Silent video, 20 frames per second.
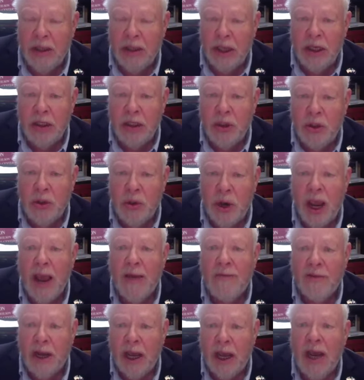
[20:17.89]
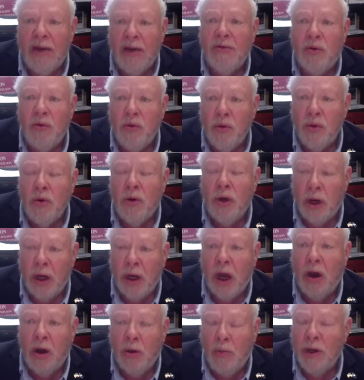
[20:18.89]
that you have to have a rule of
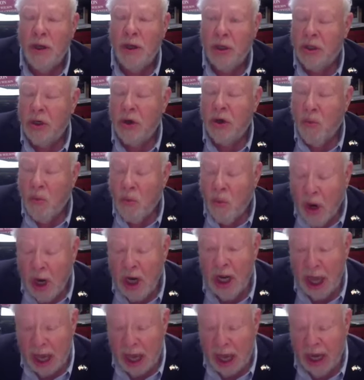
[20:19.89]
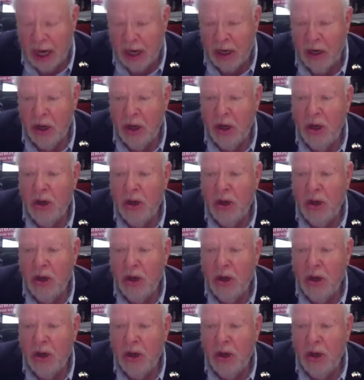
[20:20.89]
law because on one hand,